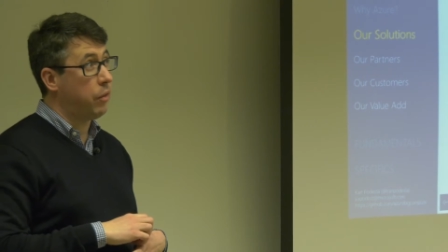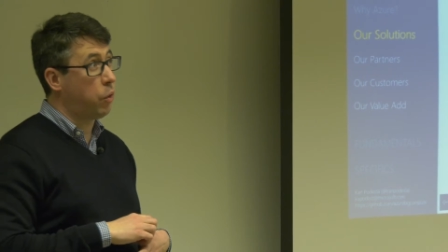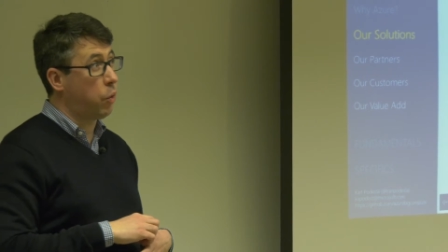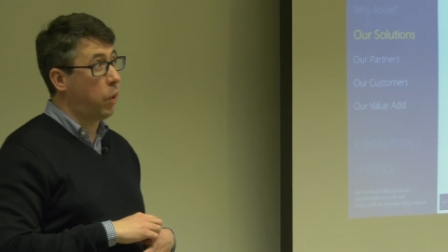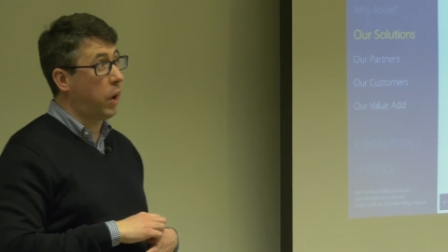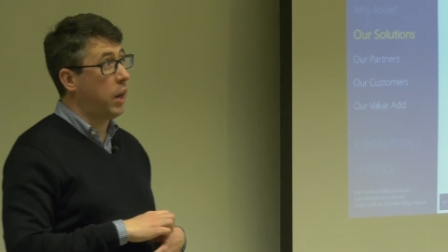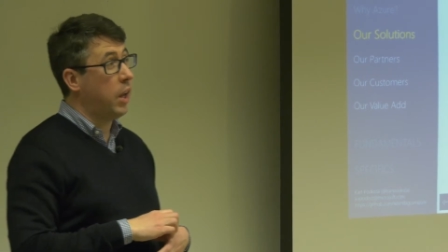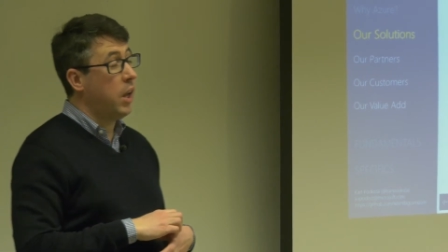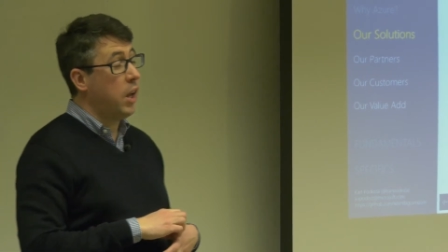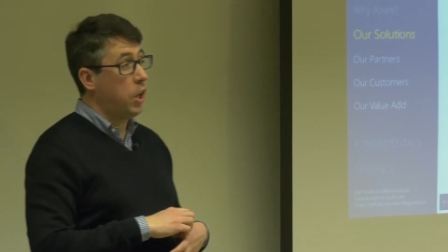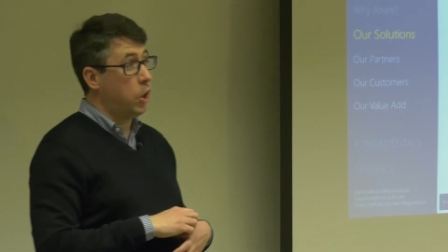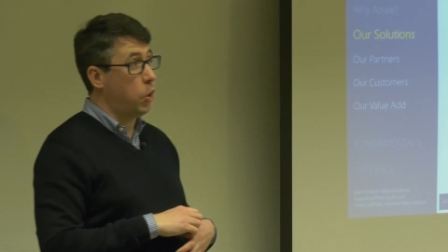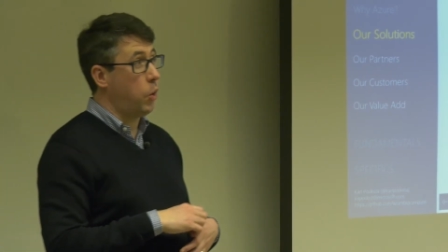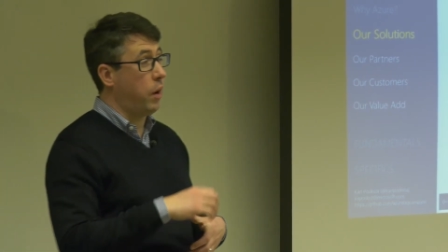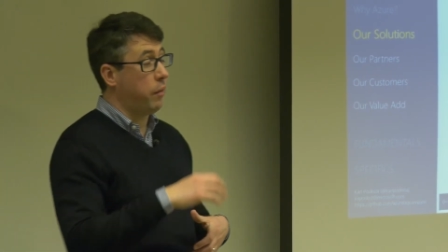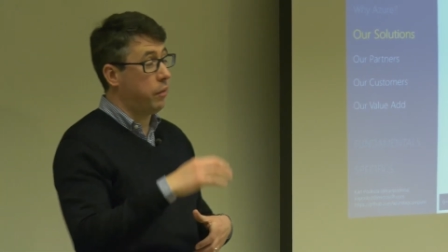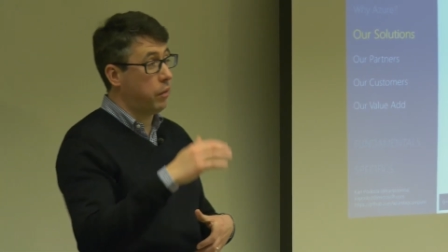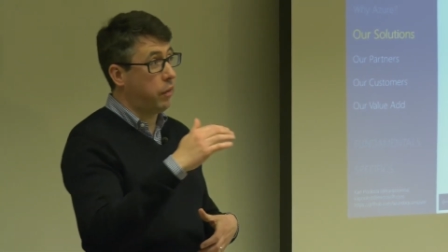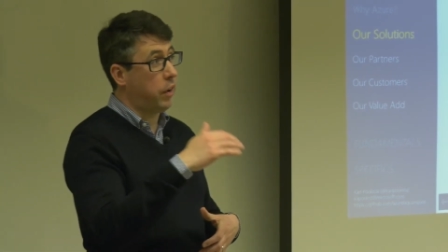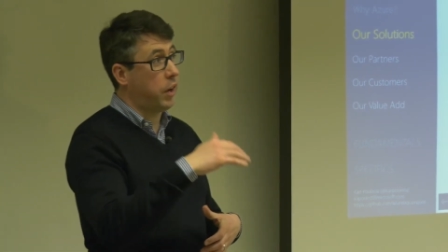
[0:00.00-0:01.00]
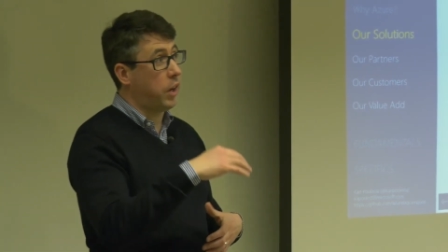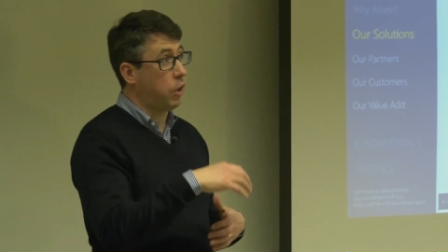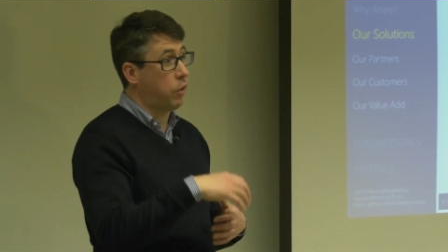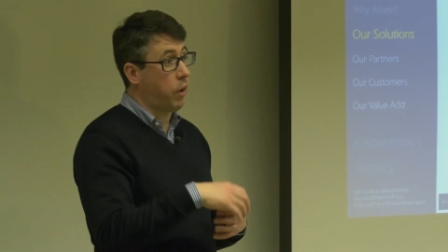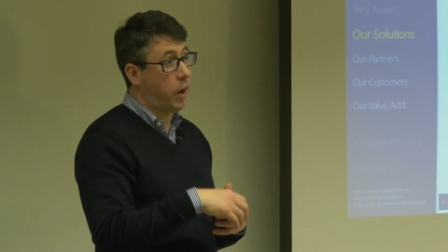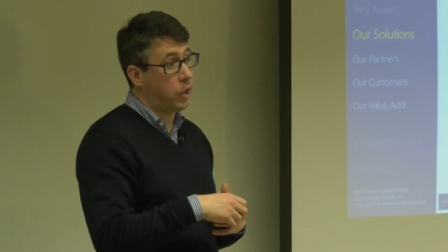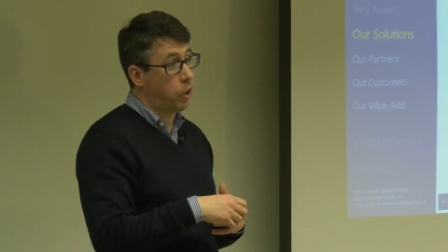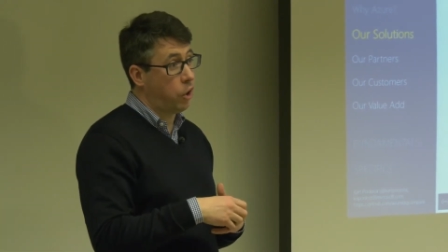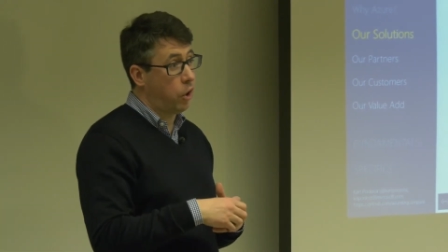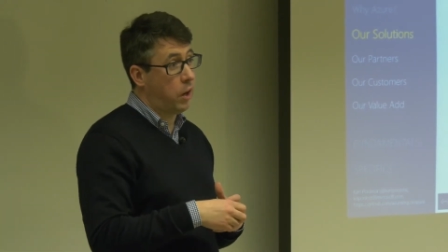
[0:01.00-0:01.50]
again, who still
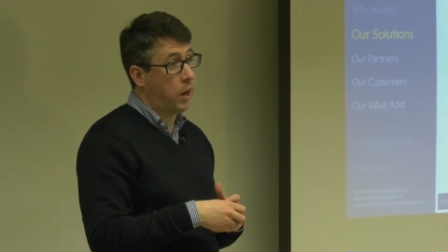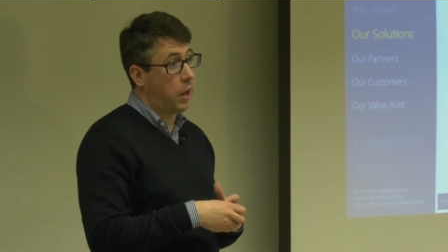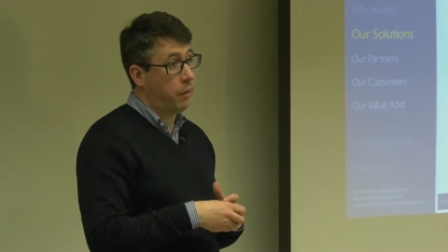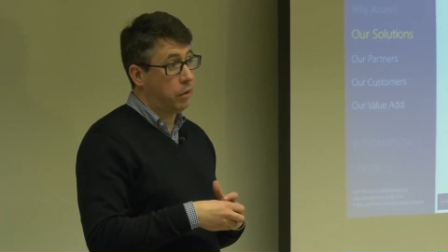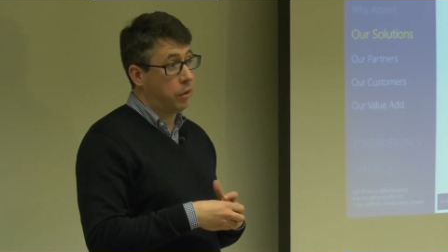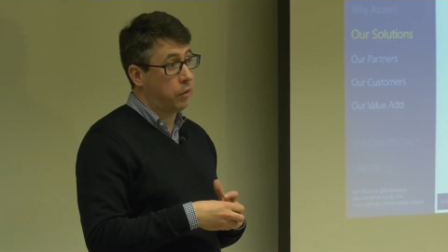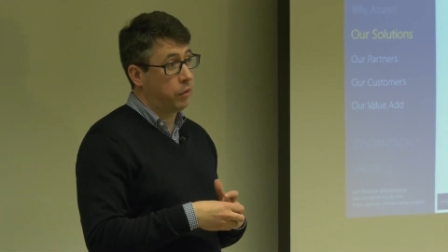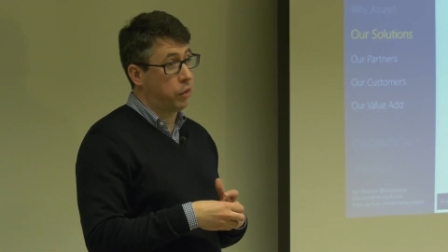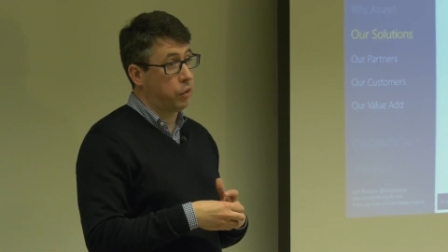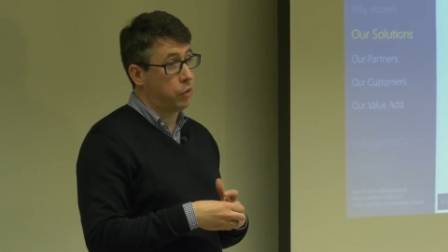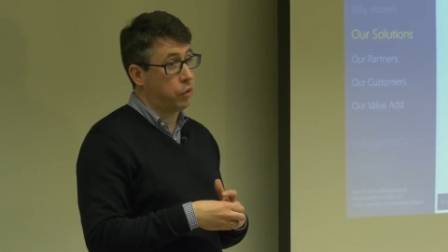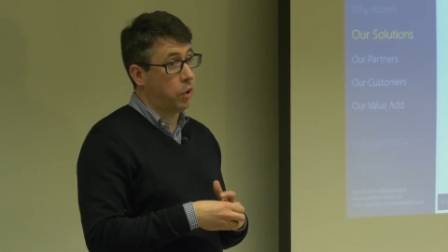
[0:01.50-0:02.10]
needs help,